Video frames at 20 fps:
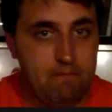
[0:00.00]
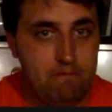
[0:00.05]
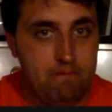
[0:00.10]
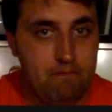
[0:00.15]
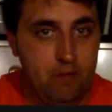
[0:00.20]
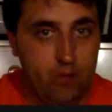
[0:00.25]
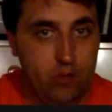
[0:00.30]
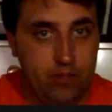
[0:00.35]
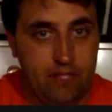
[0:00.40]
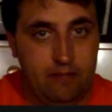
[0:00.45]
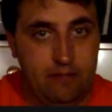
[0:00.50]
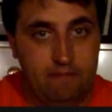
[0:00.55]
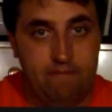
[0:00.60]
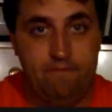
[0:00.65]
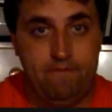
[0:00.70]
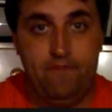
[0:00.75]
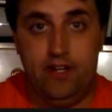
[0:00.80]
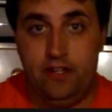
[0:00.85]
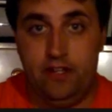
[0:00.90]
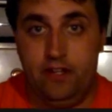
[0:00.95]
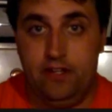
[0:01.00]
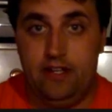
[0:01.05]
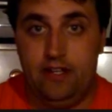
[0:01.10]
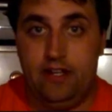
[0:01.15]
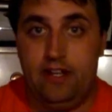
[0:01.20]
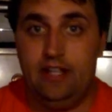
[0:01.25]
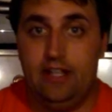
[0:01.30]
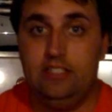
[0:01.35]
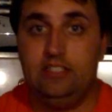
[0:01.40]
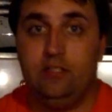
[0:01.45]
poking fun at
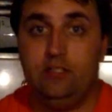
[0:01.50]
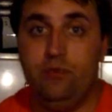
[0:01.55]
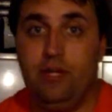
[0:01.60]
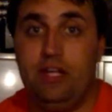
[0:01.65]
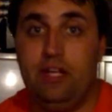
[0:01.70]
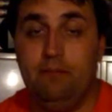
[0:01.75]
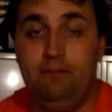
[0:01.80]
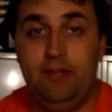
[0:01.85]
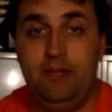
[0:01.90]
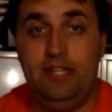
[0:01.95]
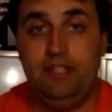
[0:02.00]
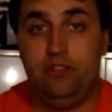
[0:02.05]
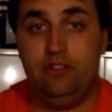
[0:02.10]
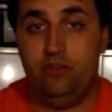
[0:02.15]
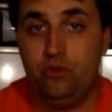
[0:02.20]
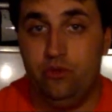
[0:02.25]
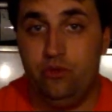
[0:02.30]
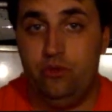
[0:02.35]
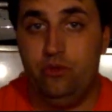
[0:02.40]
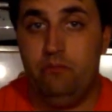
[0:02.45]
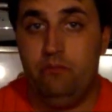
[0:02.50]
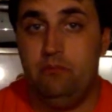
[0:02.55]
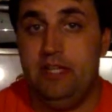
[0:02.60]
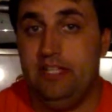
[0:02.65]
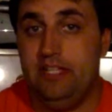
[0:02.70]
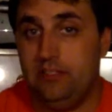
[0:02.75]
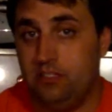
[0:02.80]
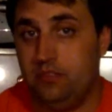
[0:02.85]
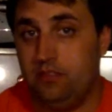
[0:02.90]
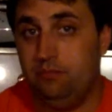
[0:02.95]
us without being too
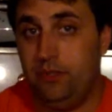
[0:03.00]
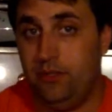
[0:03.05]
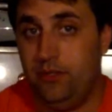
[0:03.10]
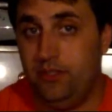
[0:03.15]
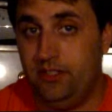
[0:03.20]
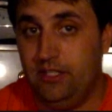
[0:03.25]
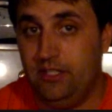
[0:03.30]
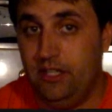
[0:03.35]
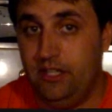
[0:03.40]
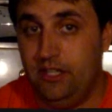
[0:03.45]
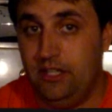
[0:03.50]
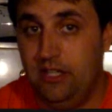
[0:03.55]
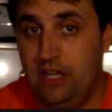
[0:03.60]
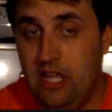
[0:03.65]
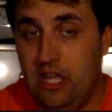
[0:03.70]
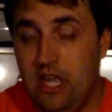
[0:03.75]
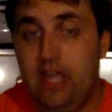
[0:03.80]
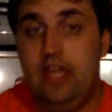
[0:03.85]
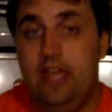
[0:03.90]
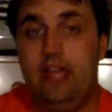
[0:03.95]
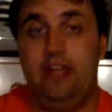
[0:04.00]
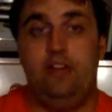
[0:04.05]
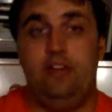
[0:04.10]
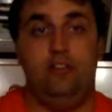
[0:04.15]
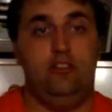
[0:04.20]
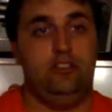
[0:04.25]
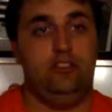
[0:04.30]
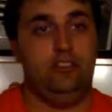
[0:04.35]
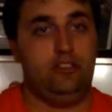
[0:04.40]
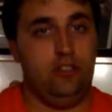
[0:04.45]
mean-spirited, and
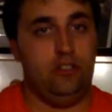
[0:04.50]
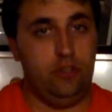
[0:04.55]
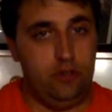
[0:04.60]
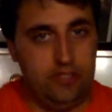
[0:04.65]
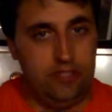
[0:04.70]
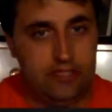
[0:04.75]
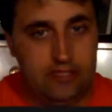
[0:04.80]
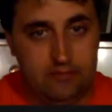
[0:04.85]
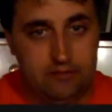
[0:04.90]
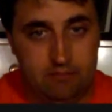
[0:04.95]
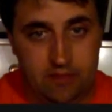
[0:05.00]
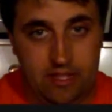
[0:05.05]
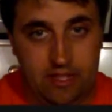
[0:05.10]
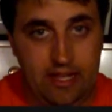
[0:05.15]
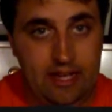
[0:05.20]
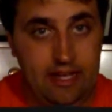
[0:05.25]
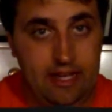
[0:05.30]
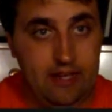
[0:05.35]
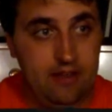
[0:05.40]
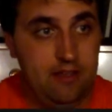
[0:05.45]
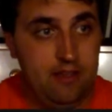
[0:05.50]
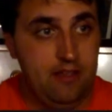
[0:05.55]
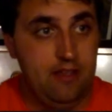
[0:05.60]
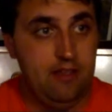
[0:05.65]
also letting